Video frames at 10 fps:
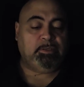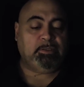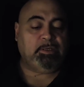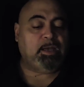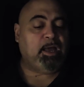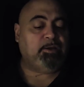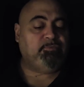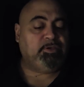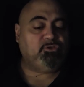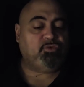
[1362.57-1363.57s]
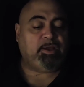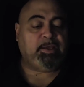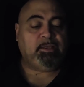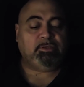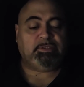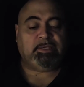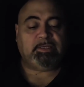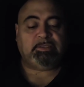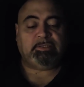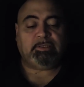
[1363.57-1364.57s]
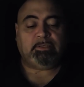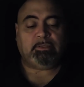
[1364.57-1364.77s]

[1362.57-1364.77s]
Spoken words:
the God of Israel, says.